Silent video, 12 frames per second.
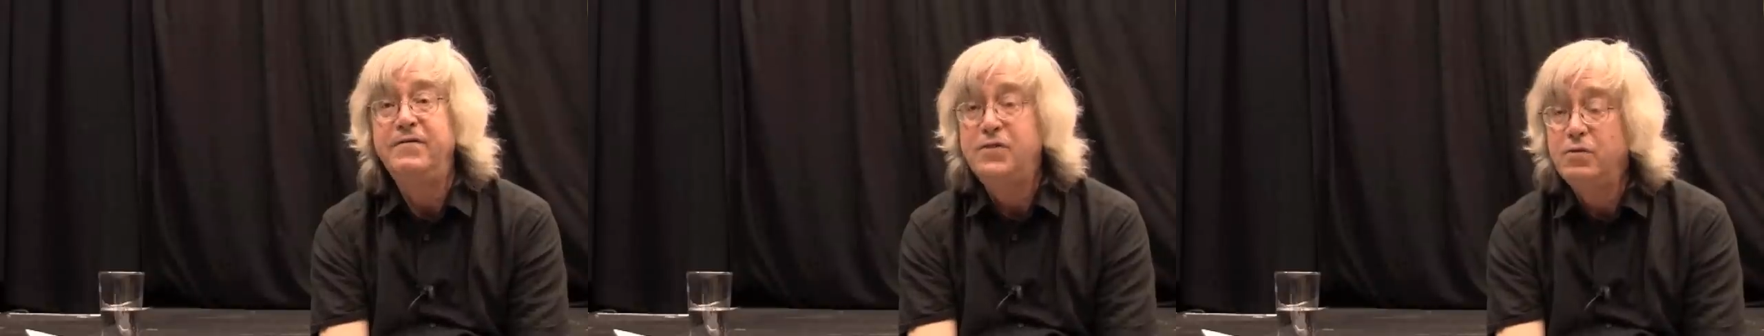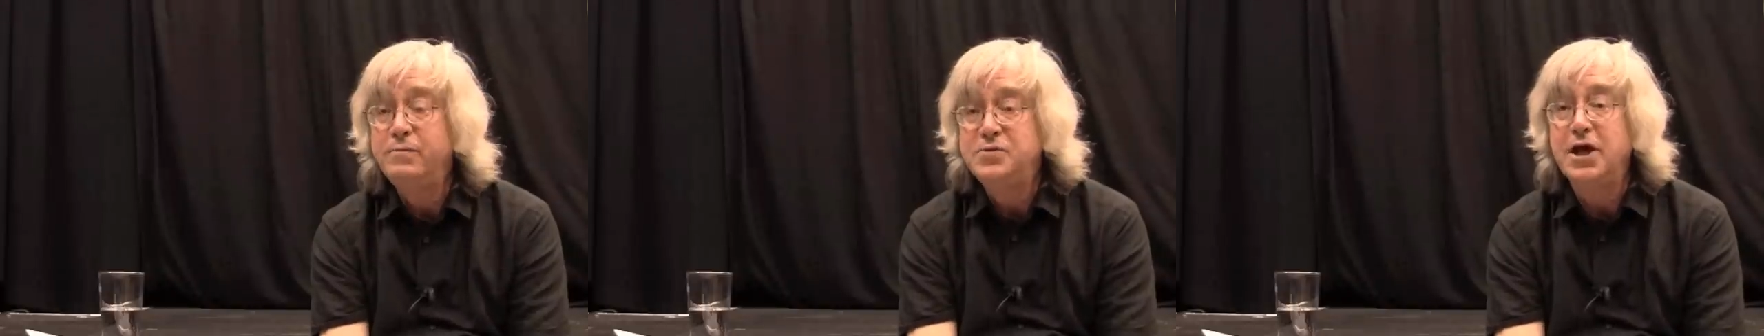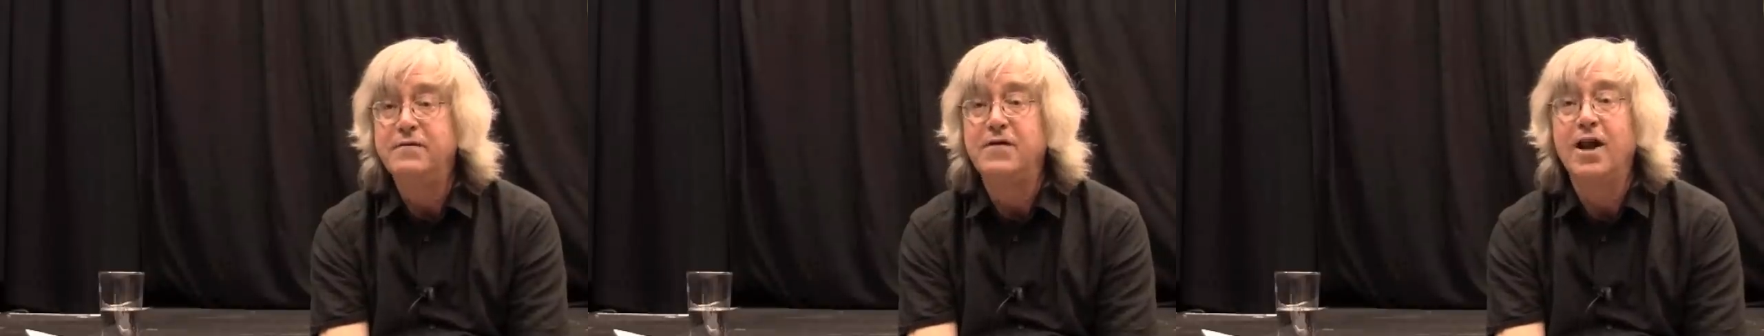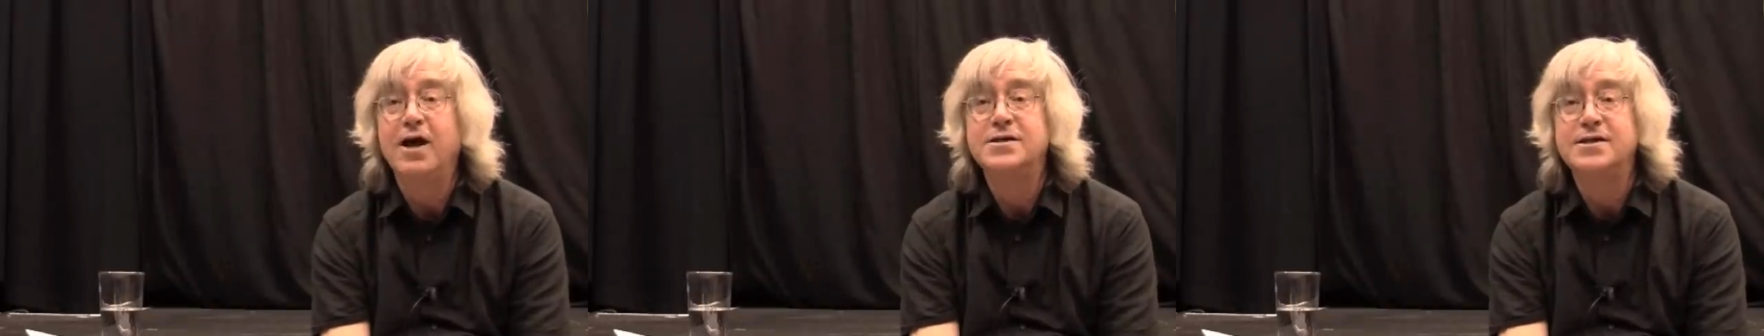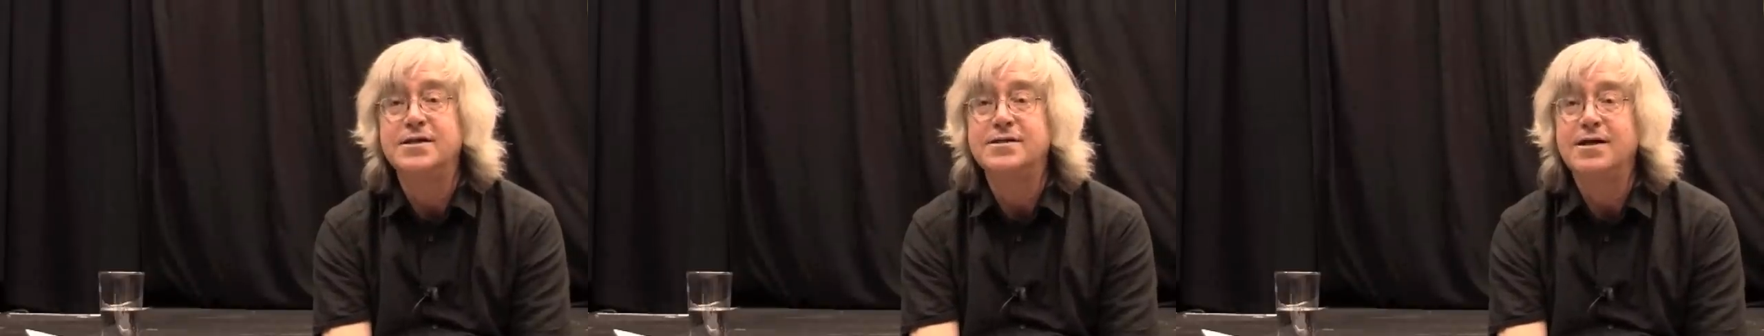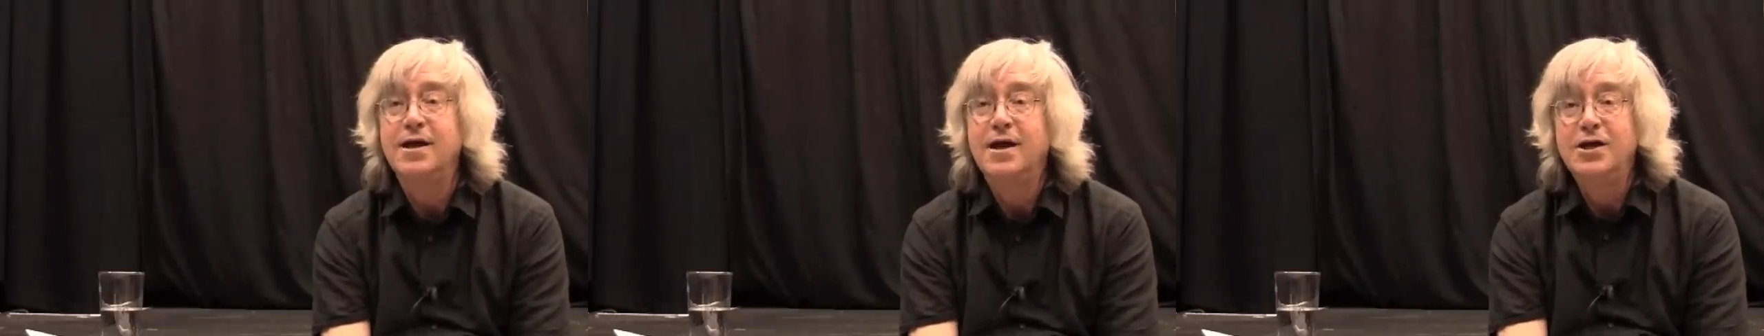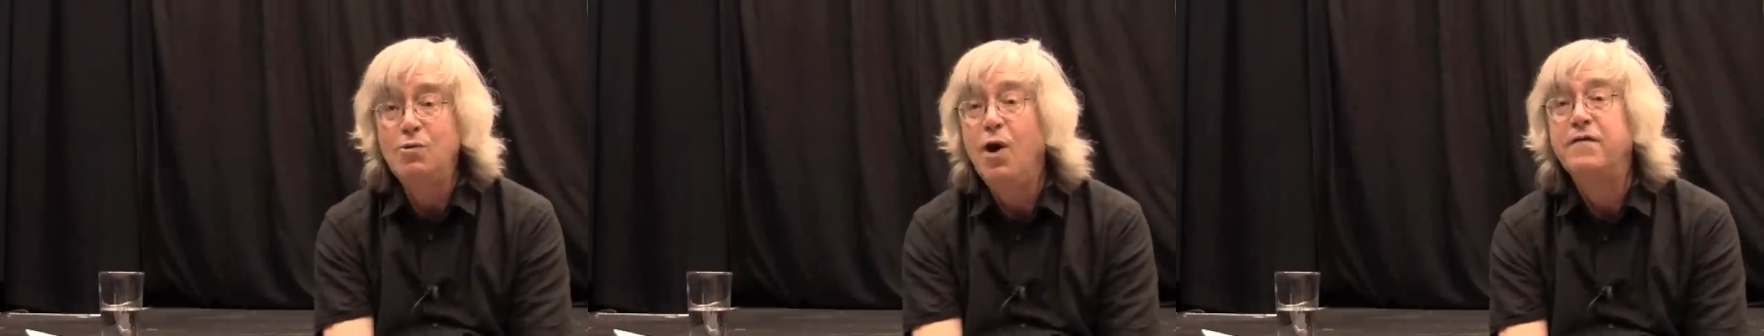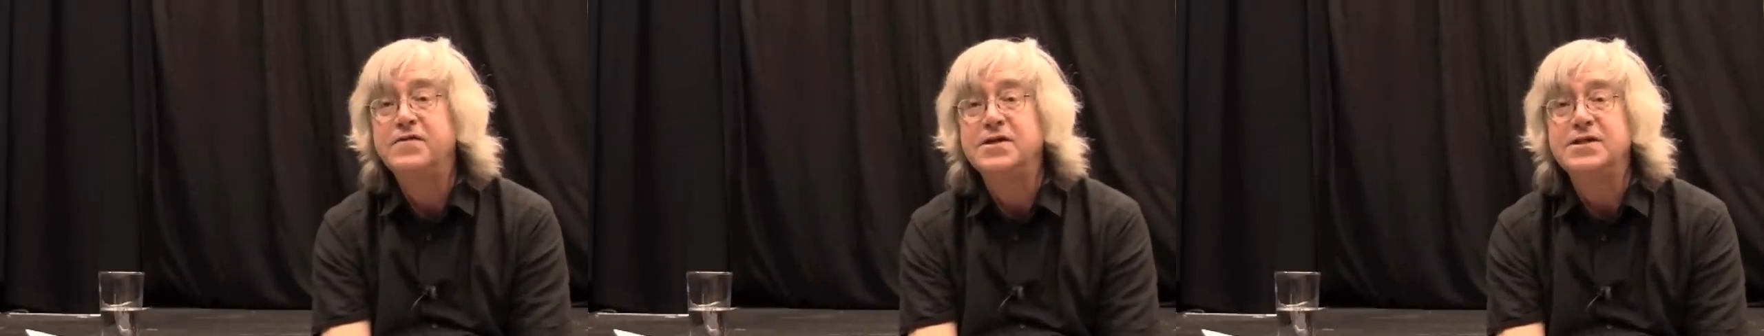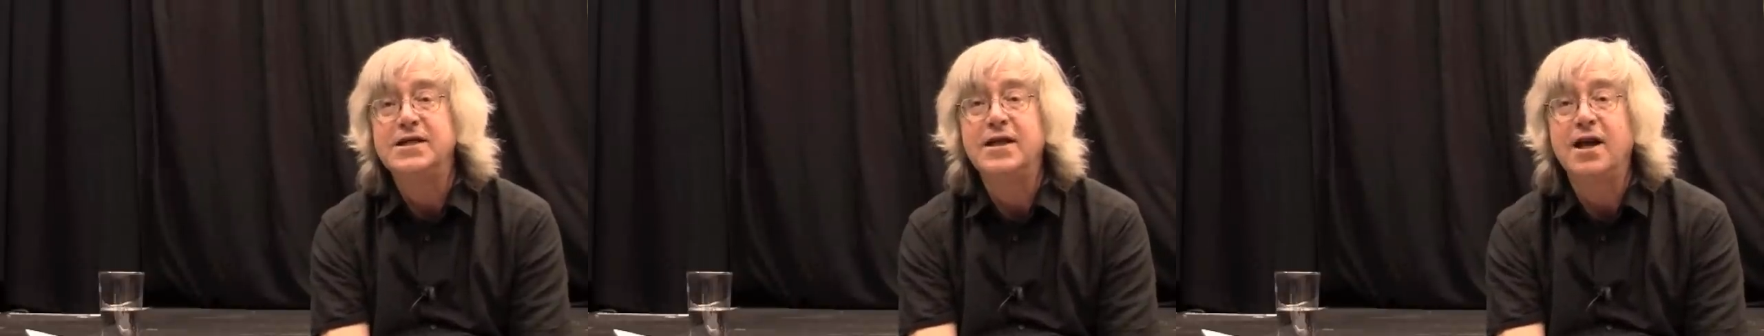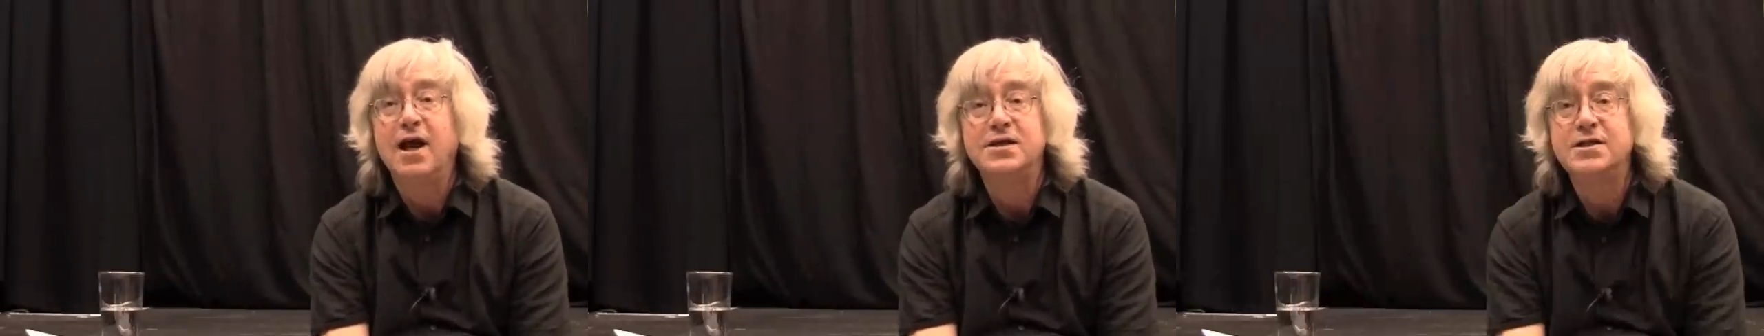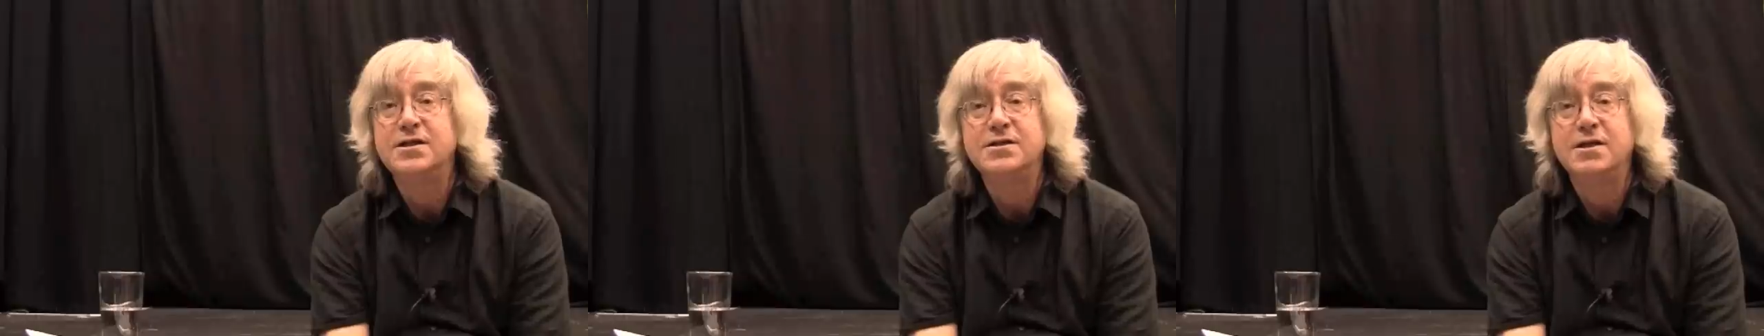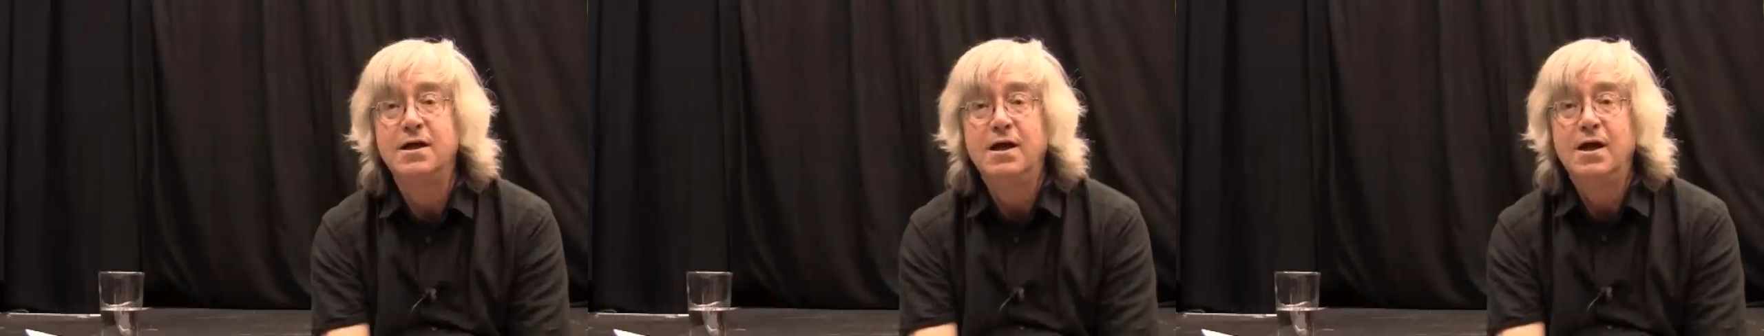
if, you observe classes, you often see classes